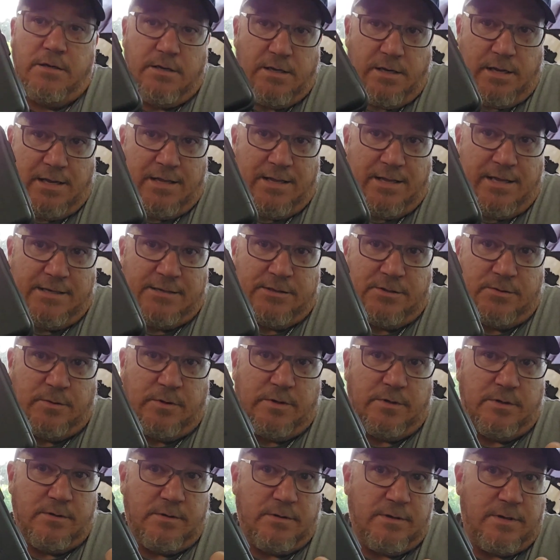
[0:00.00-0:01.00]
in this
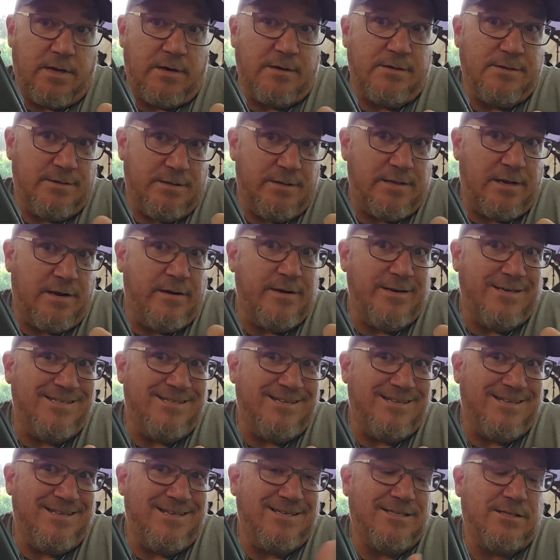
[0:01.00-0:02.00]
one. There is
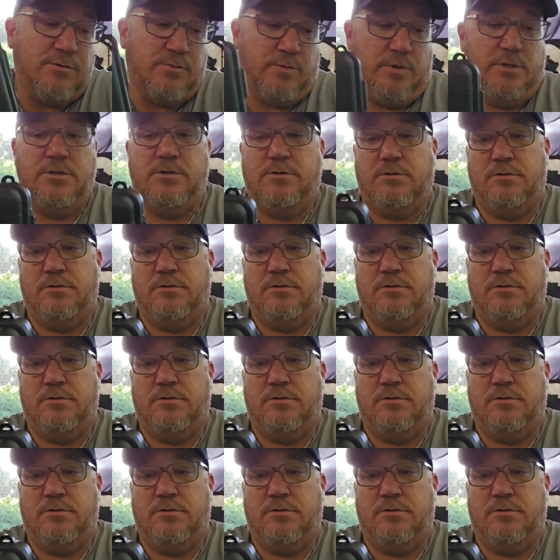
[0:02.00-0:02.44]
in this one.